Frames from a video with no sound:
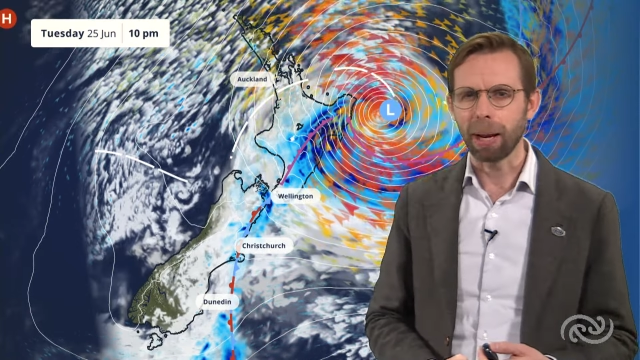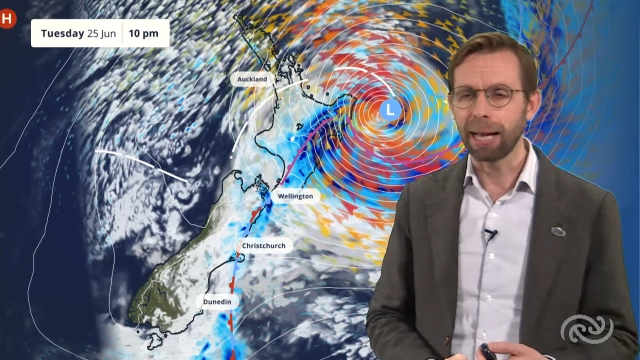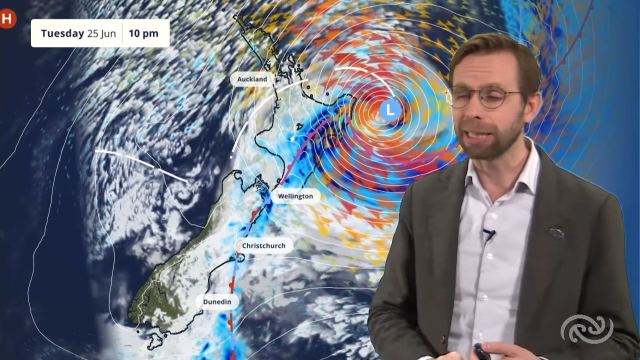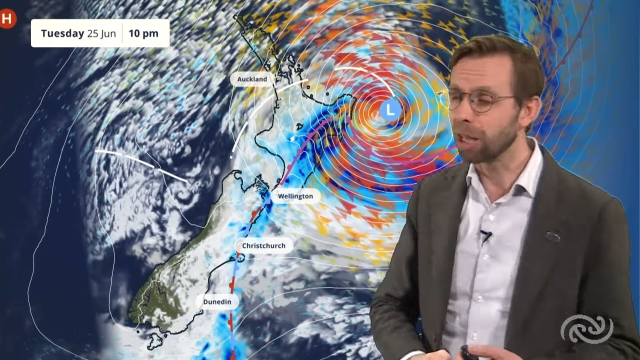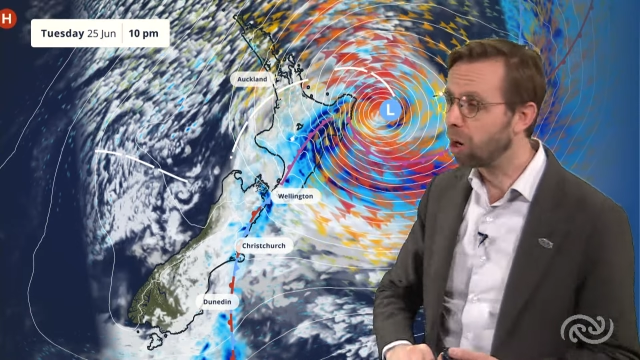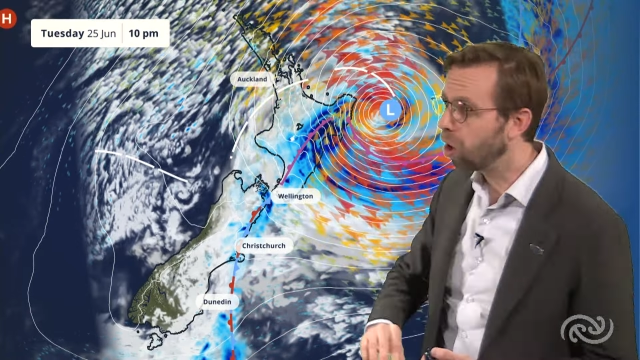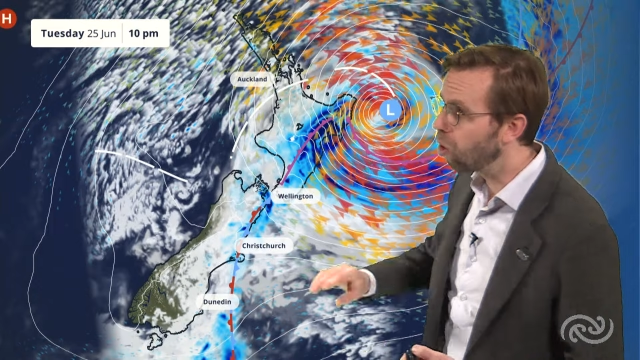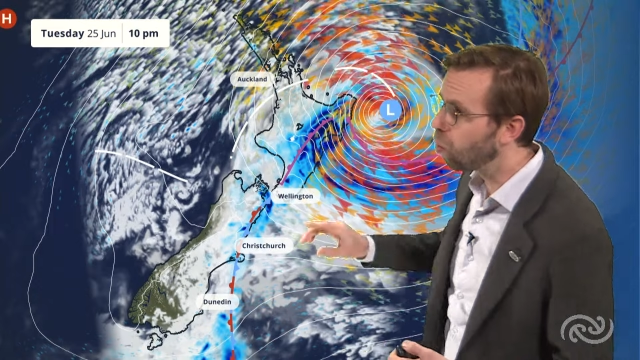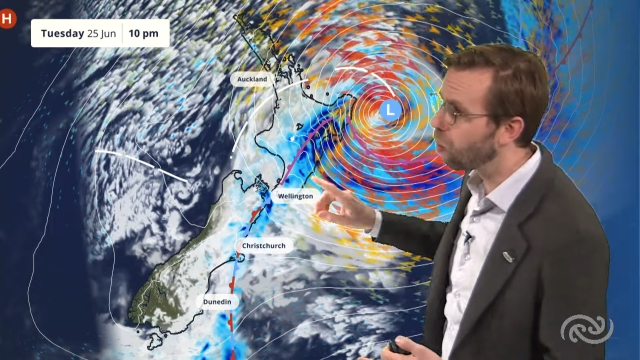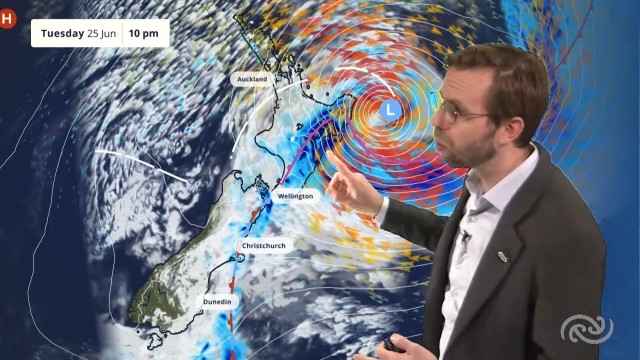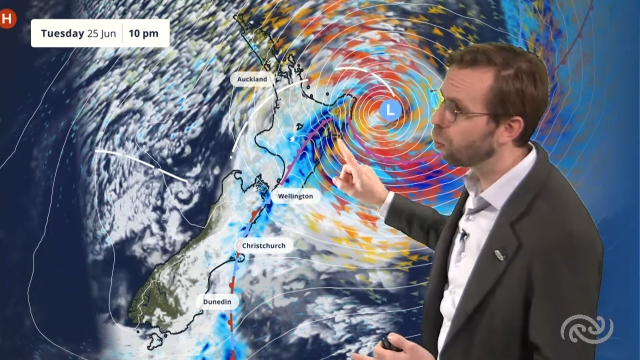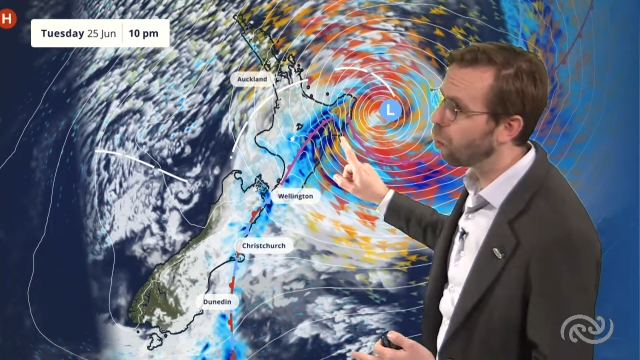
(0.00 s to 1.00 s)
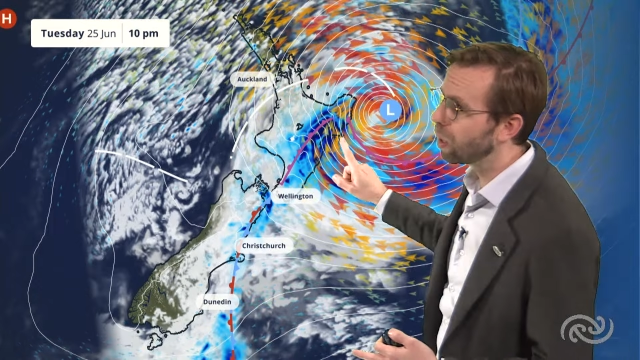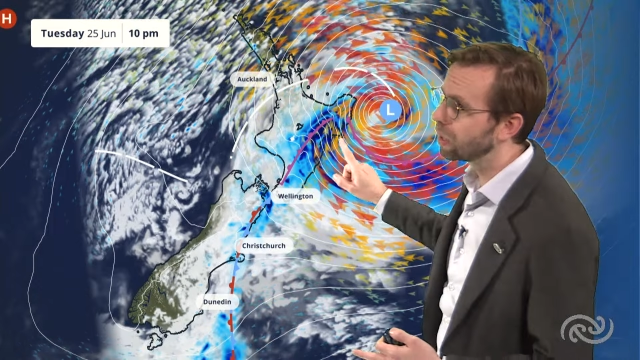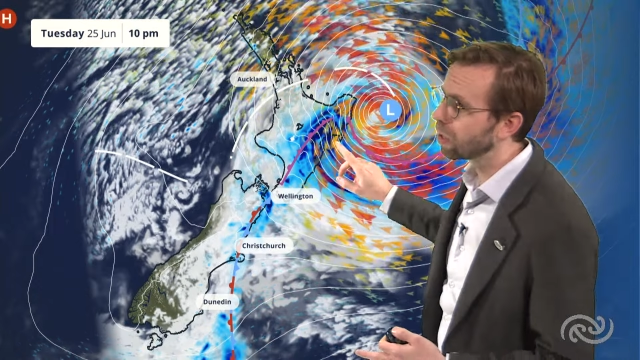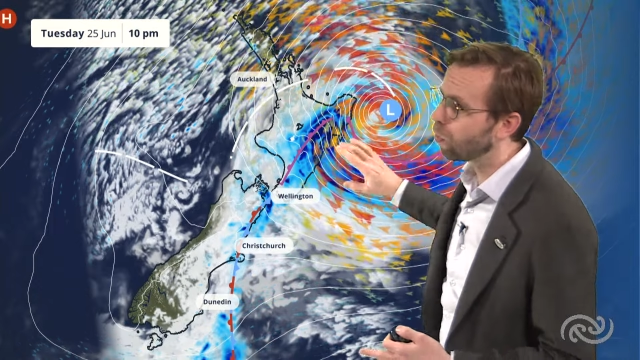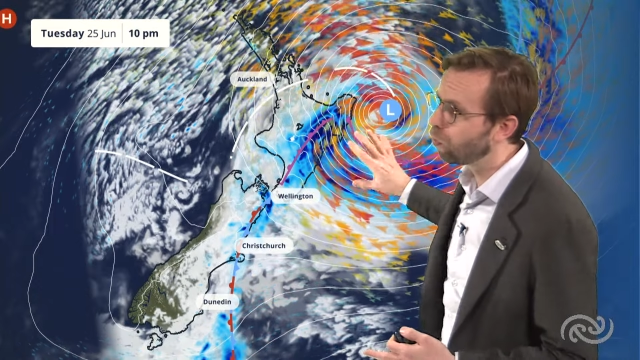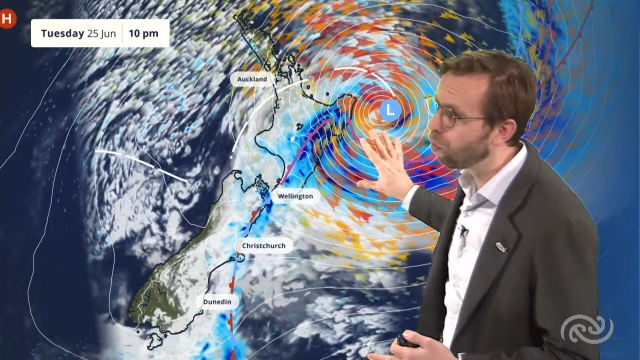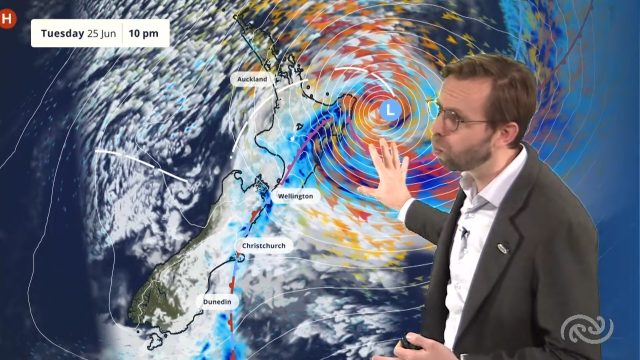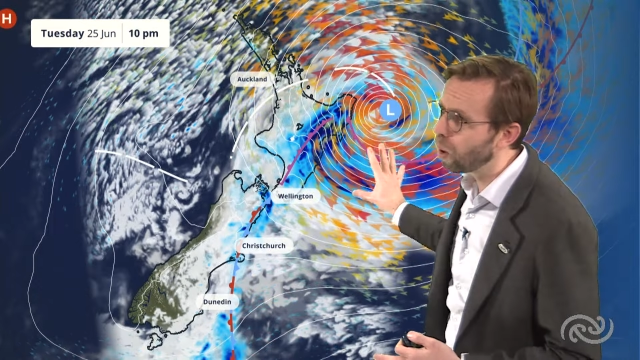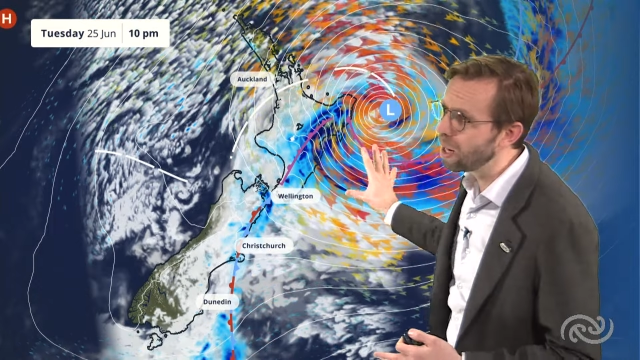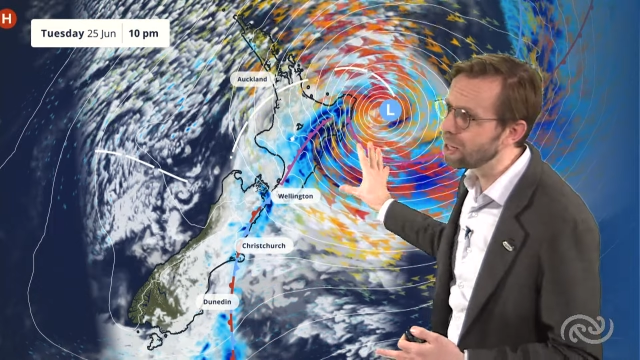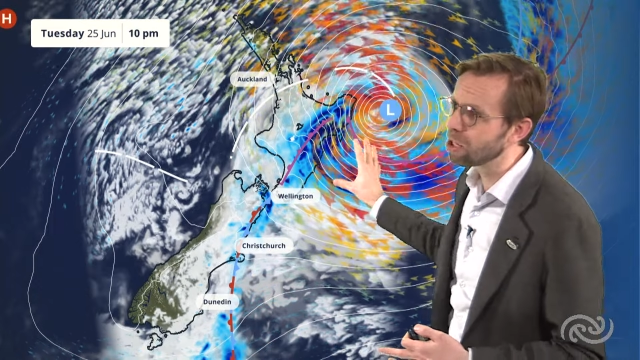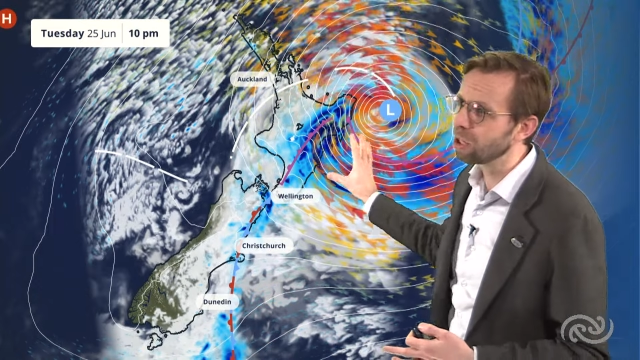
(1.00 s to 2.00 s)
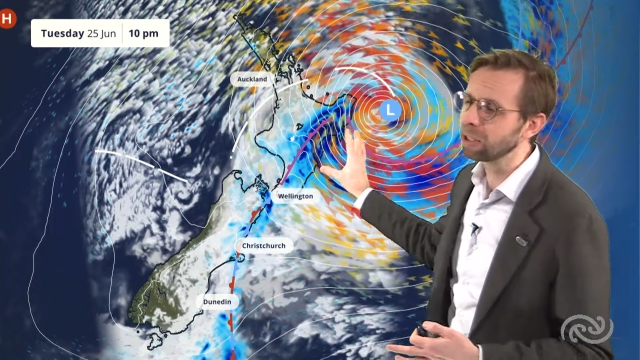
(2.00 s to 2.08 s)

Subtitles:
place, along with warnings for wind.